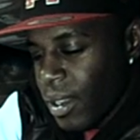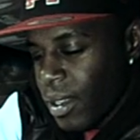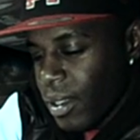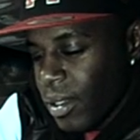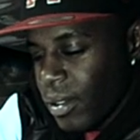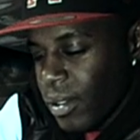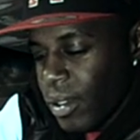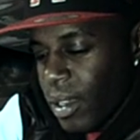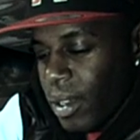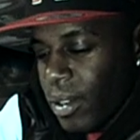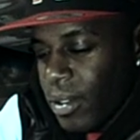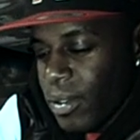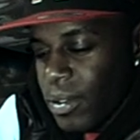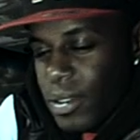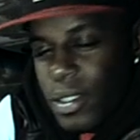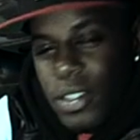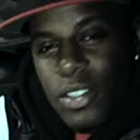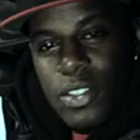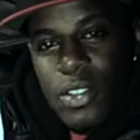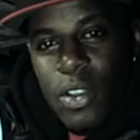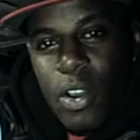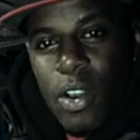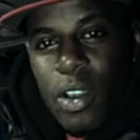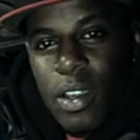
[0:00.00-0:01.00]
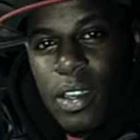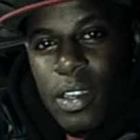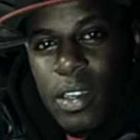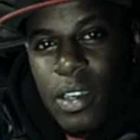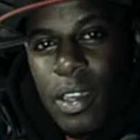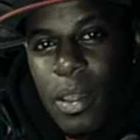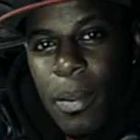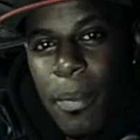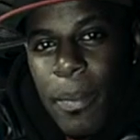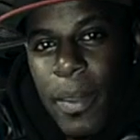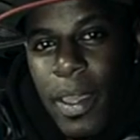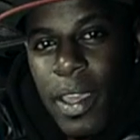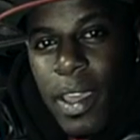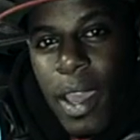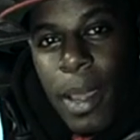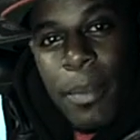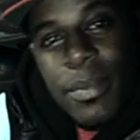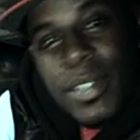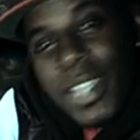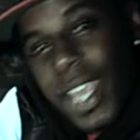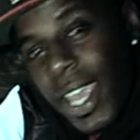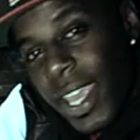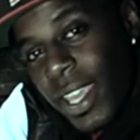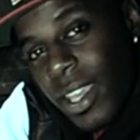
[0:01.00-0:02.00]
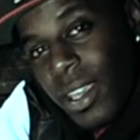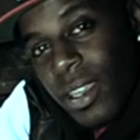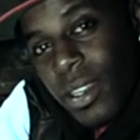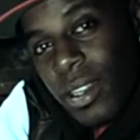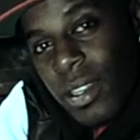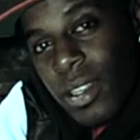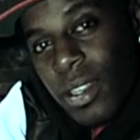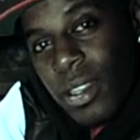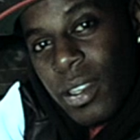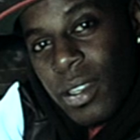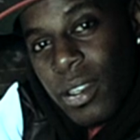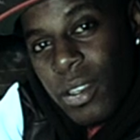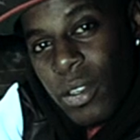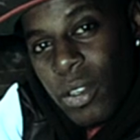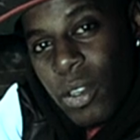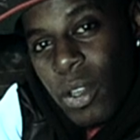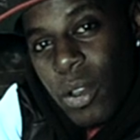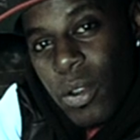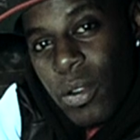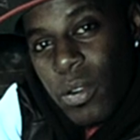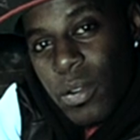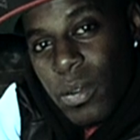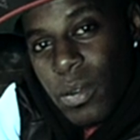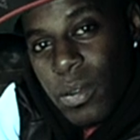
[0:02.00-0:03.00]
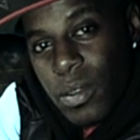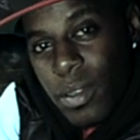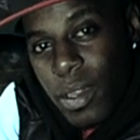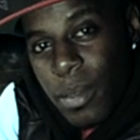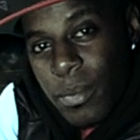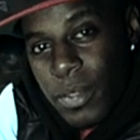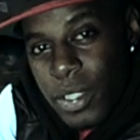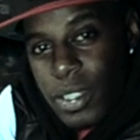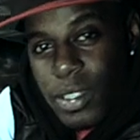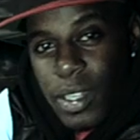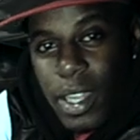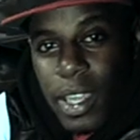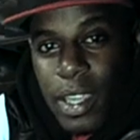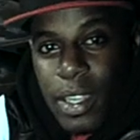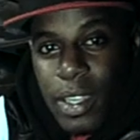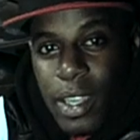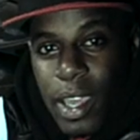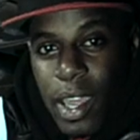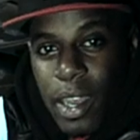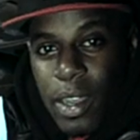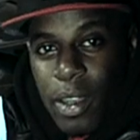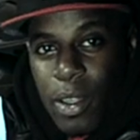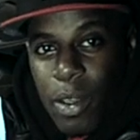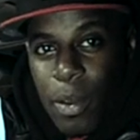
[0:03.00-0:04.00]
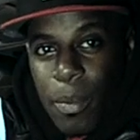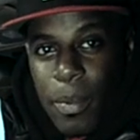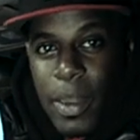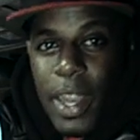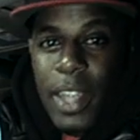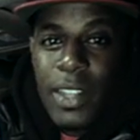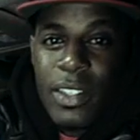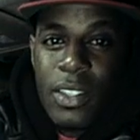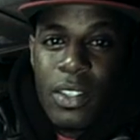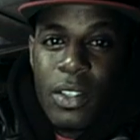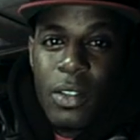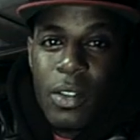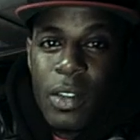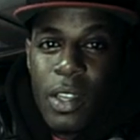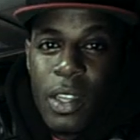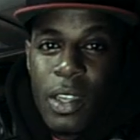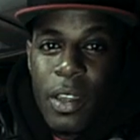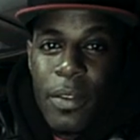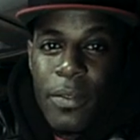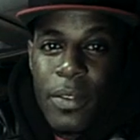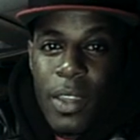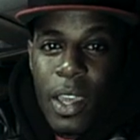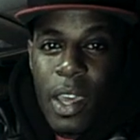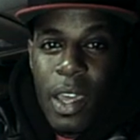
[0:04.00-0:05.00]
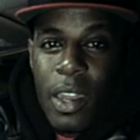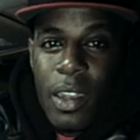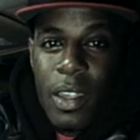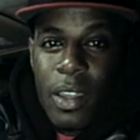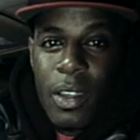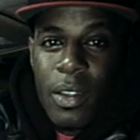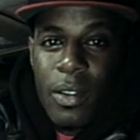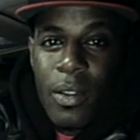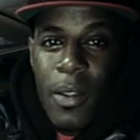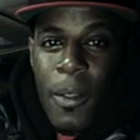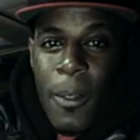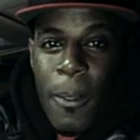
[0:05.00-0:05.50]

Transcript: You know, it's all good, man. I'm taking, you know. I'm just letting y'all know, but I still love y'all, though.